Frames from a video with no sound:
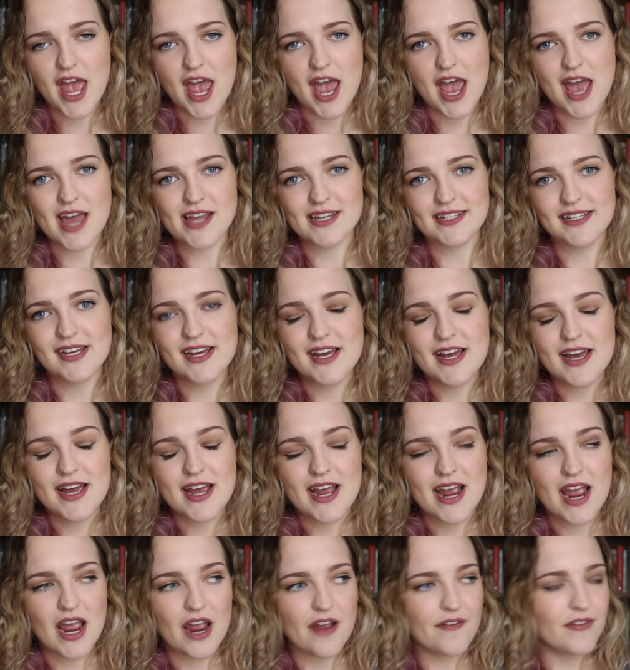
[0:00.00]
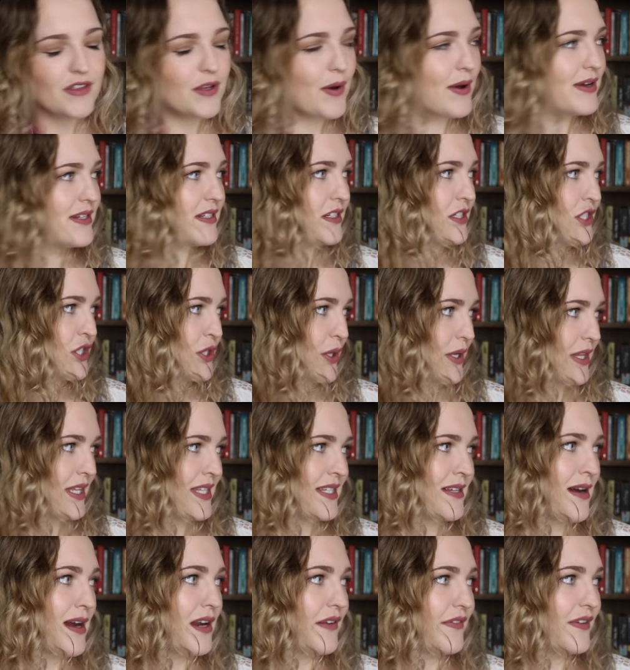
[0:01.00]
And even though I did enjoy the
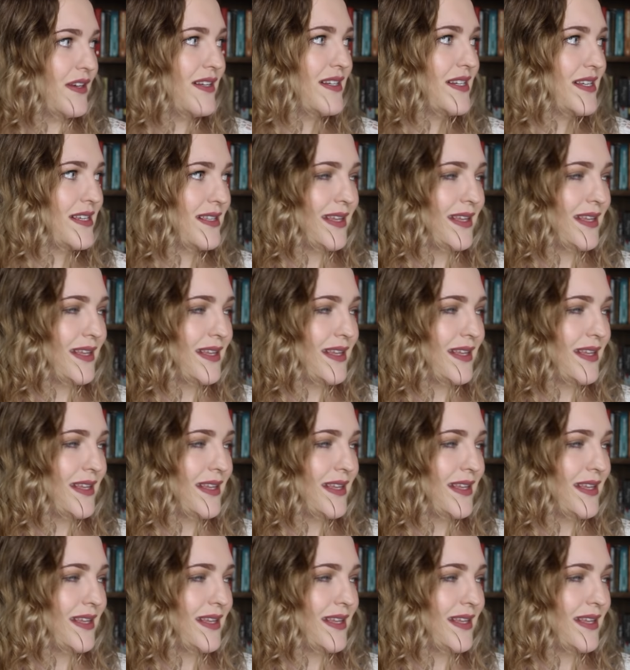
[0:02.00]
start of it,